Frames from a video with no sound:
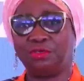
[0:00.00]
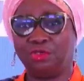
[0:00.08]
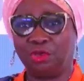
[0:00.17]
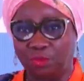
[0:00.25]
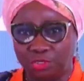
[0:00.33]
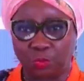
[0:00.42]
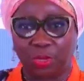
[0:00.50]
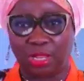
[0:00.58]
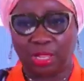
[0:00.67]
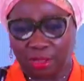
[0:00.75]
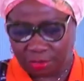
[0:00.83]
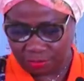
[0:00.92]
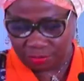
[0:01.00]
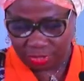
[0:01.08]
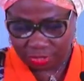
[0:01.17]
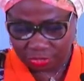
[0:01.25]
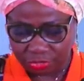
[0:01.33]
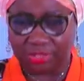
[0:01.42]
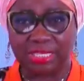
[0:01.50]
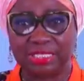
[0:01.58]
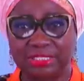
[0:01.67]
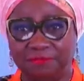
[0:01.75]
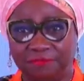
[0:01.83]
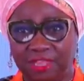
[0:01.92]
you're most welcome to this
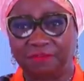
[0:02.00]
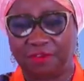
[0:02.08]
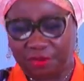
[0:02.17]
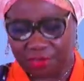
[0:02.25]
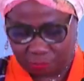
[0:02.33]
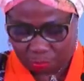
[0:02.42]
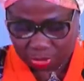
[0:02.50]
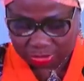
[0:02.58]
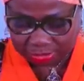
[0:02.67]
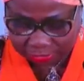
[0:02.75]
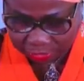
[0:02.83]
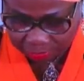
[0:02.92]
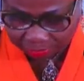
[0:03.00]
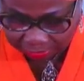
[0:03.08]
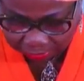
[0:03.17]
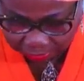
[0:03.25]
very, very important summit.